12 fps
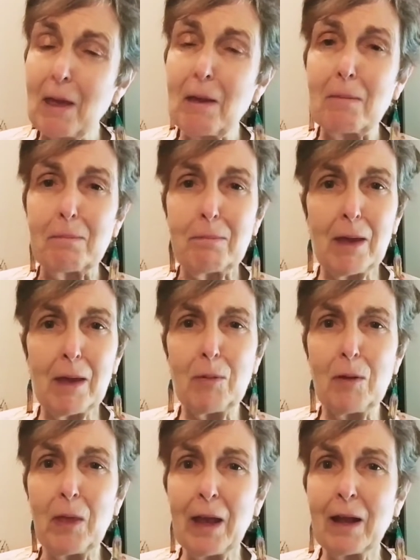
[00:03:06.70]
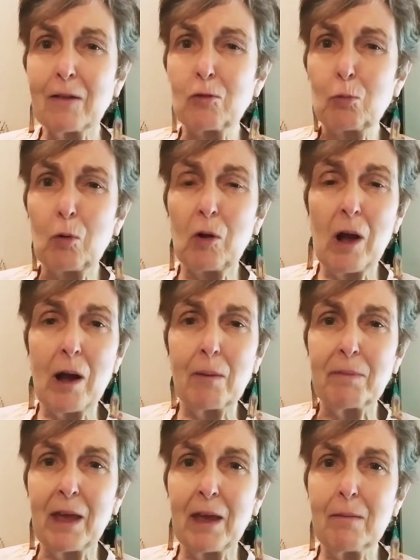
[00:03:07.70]
Maybe the answer will
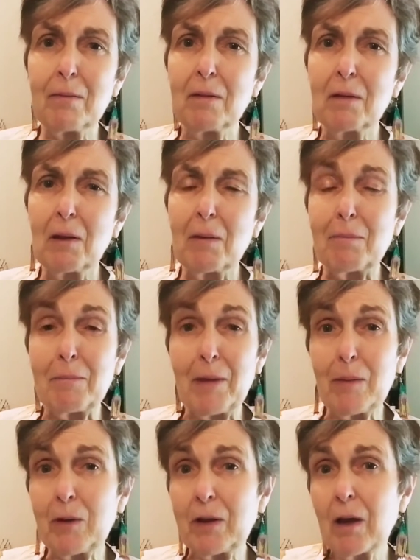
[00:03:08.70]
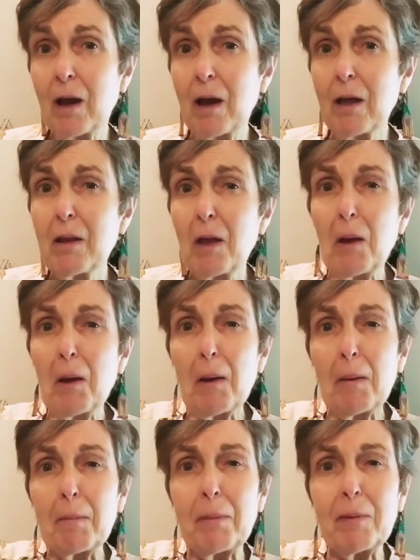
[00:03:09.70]
come then, maybe not,
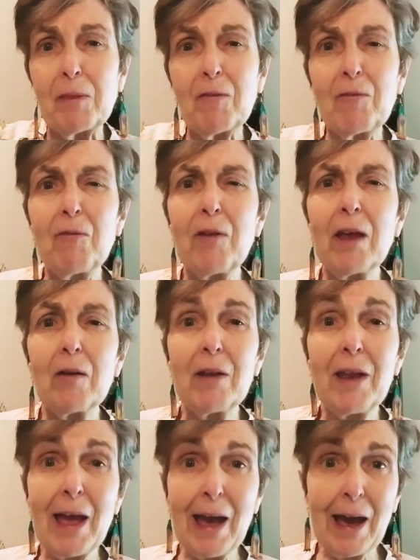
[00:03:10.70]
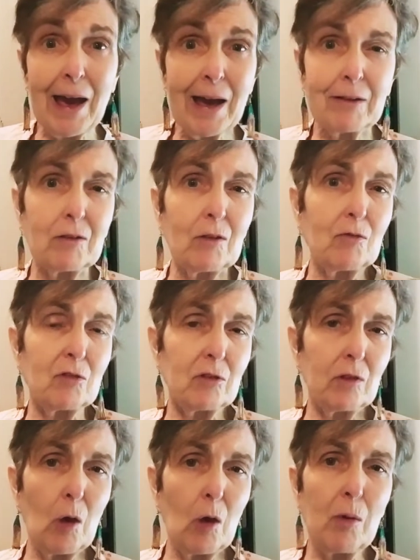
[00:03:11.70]
but the very act of
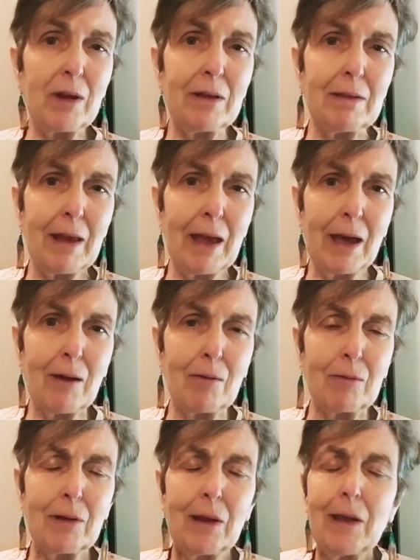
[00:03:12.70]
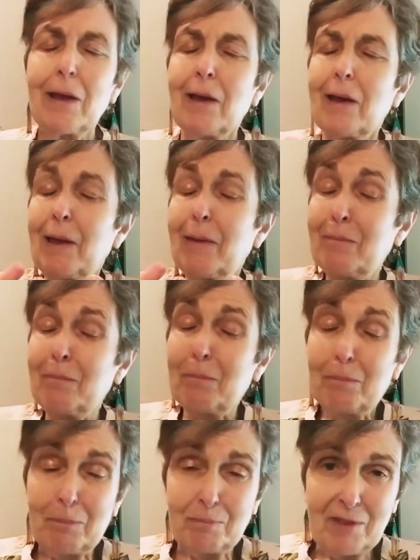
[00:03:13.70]
slowing down and
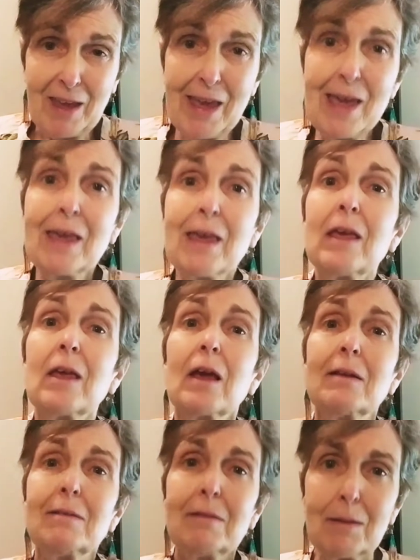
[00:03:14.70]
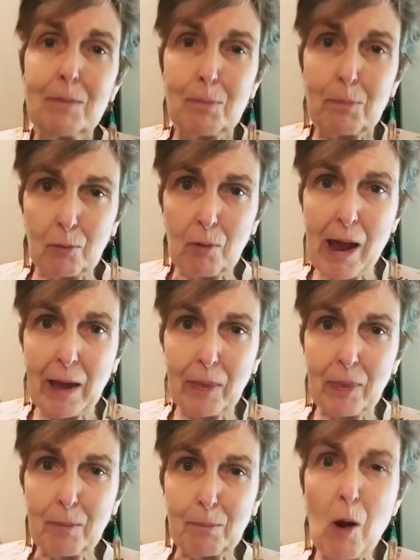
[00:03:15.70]
taking a deep breath,
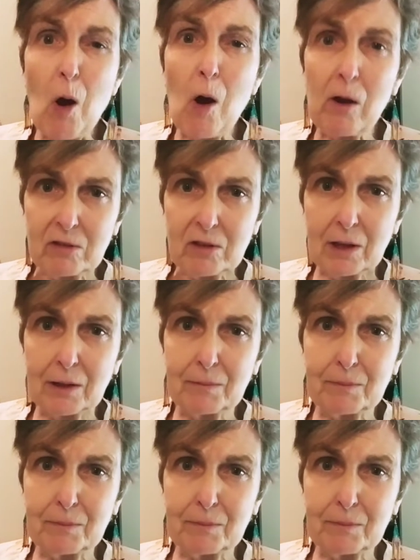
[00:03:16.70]
pausing